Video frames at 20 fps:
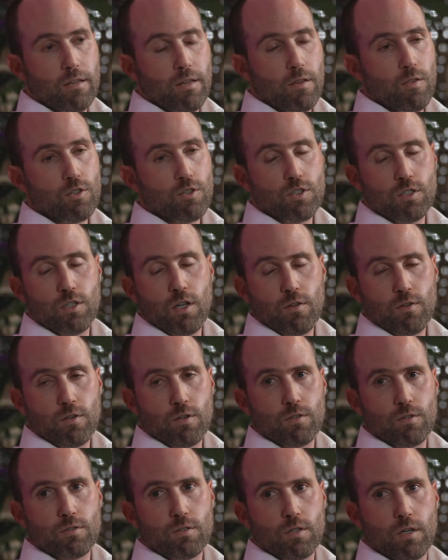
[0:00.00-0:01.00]
Then there's
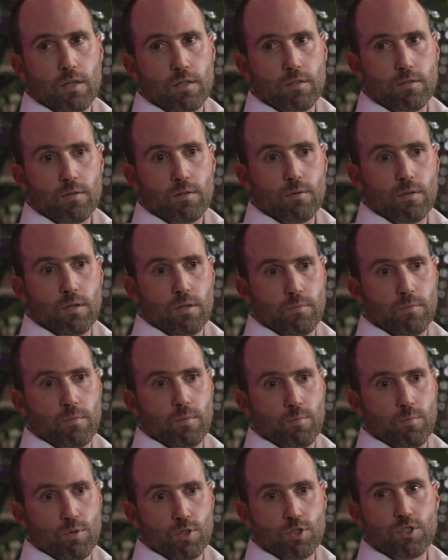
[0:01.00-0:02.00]
another
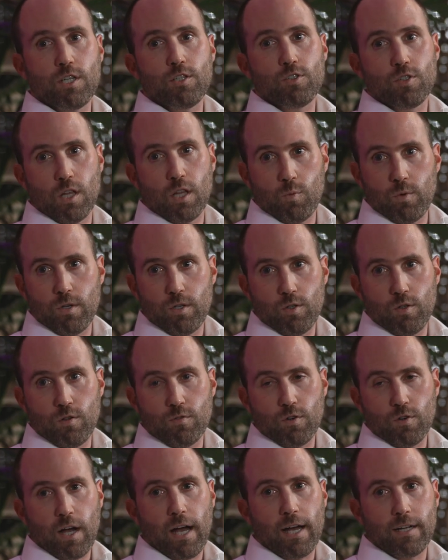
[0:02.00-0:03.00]
procedure that we do
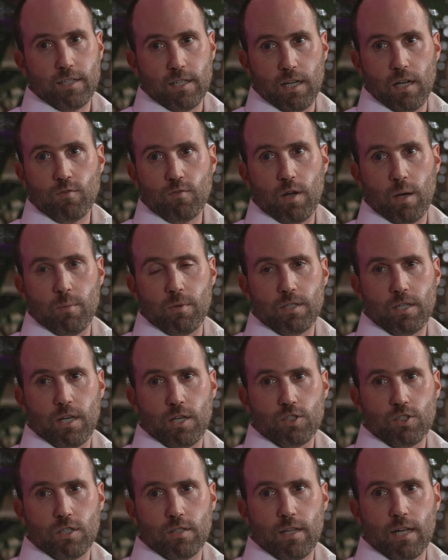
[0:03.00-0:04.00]
for high DNA fragmentation,